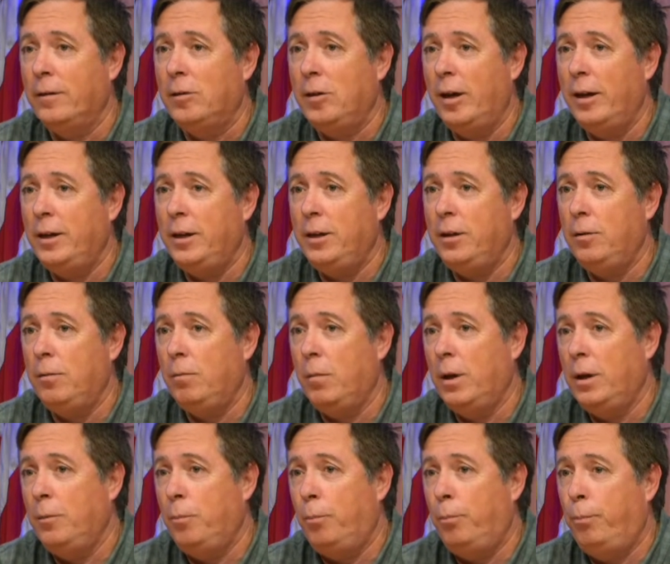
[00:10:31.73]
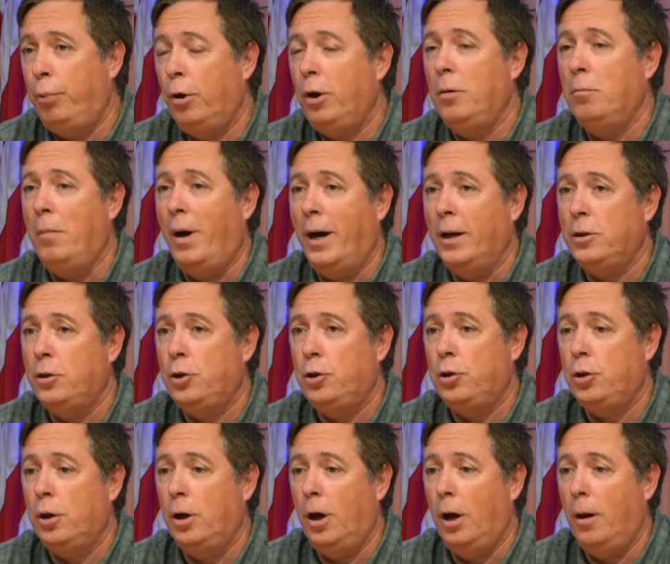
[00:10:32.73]
that he, he pretty
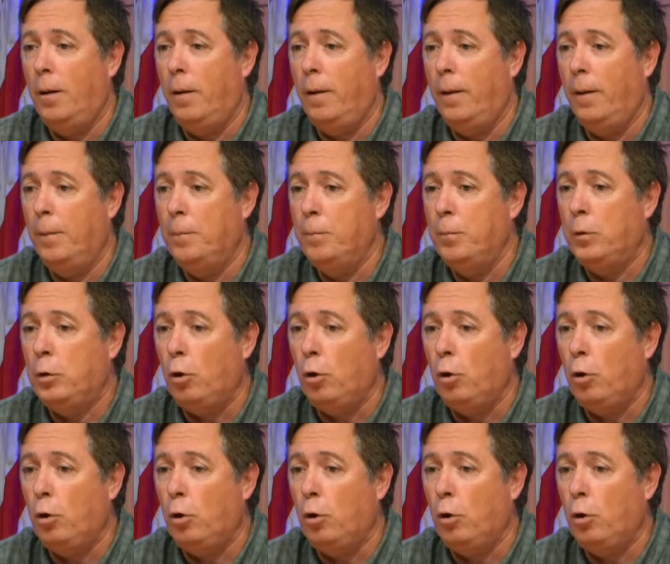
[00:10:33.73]
much uh, uh,